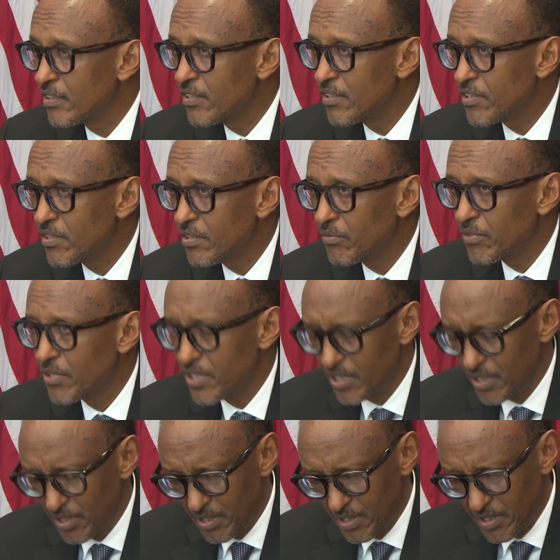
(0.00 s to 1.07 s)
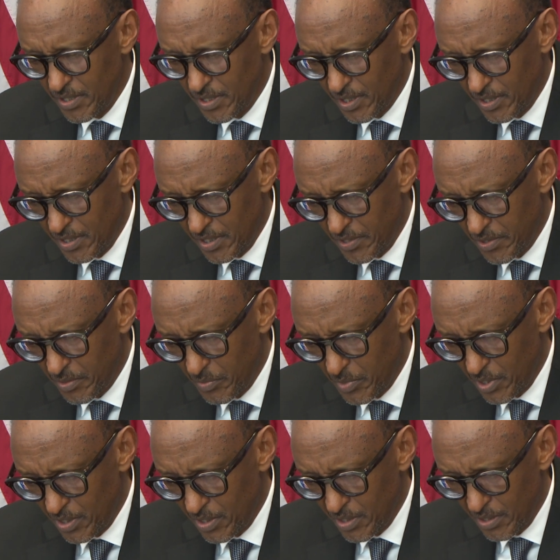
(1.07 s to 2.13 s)
distinguished ladies and
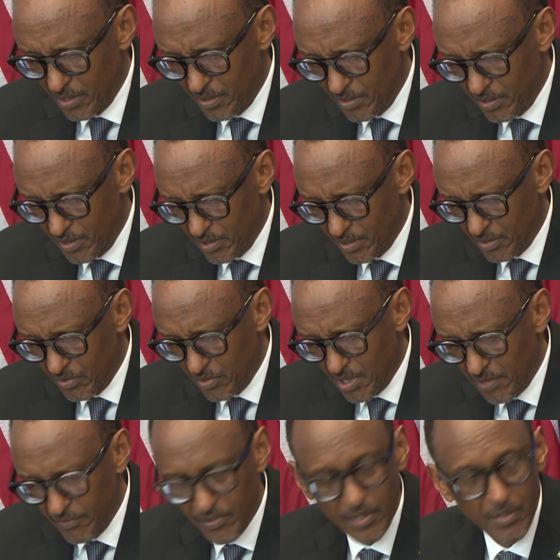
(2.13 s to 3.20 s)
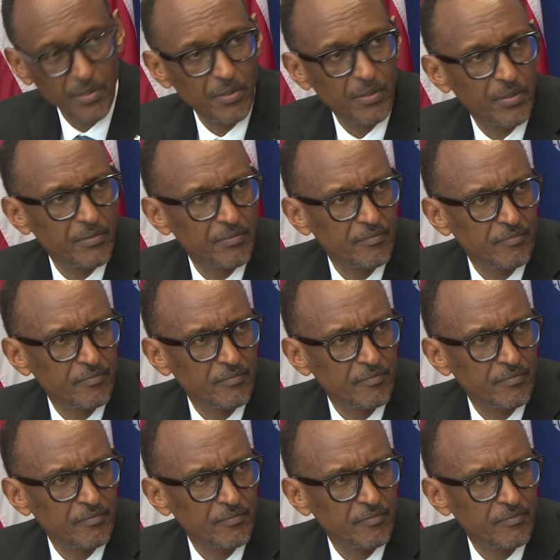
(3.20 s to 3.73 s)
gentlemen, good afternoon.